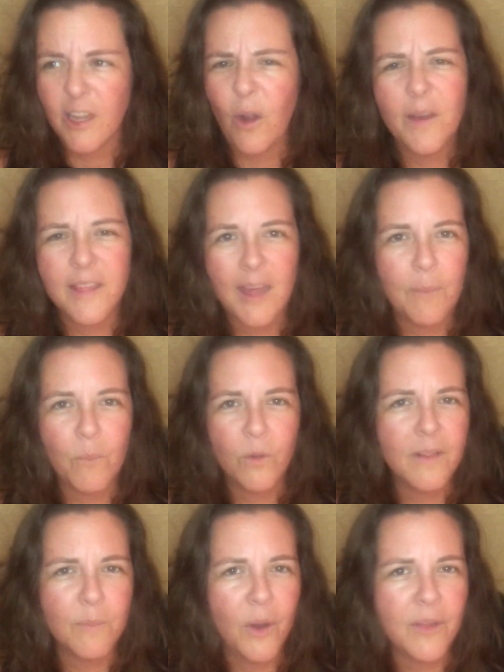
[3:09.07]
One of
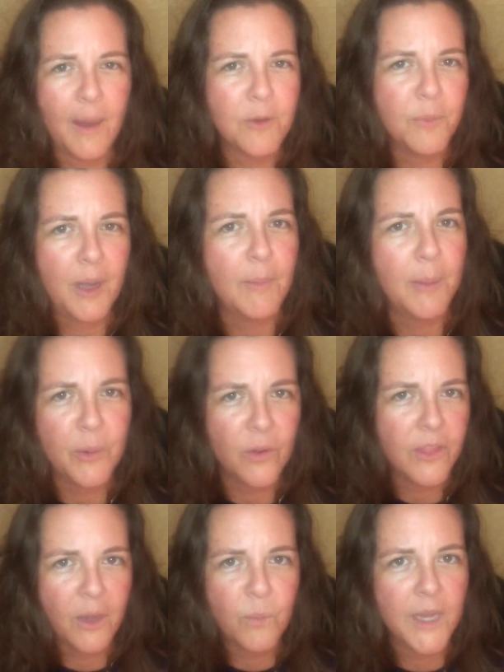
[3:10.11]
them always happened to be on my
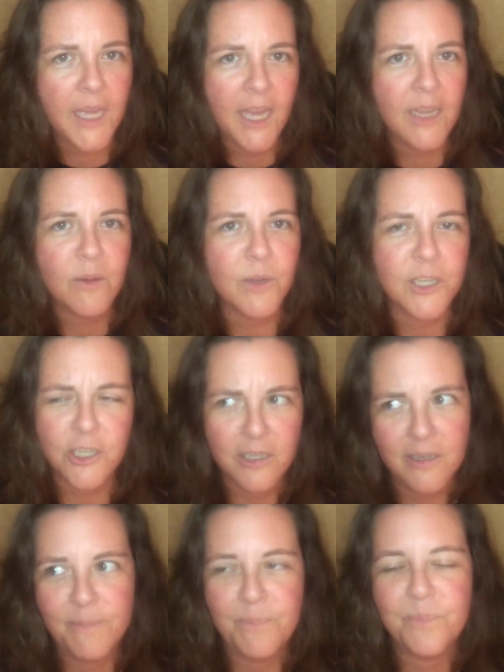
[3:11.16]
birthday weekend, which
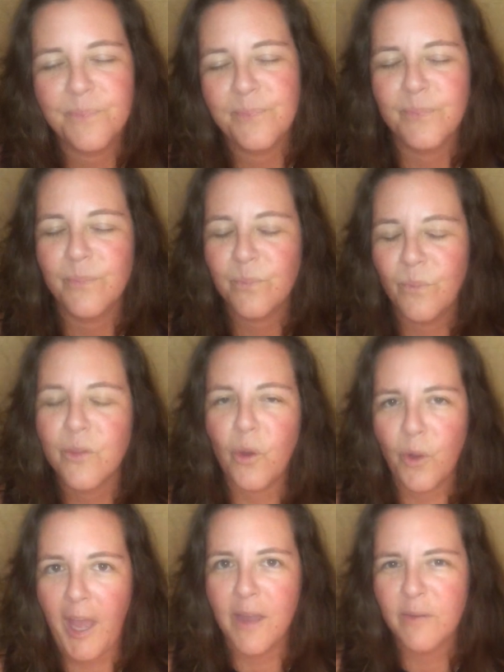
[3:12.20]
was
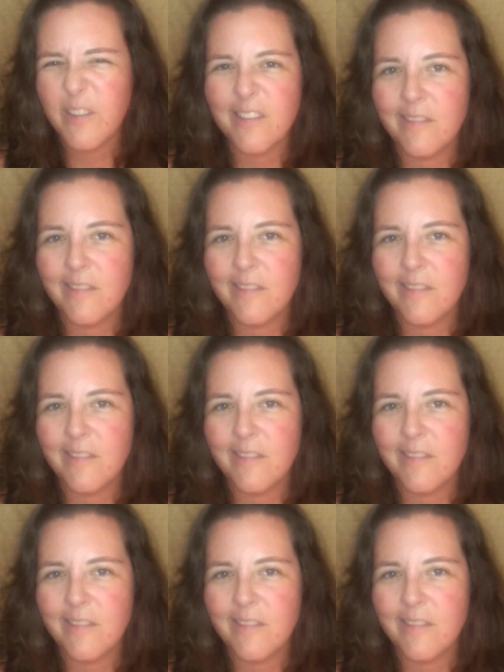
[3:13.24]
okay.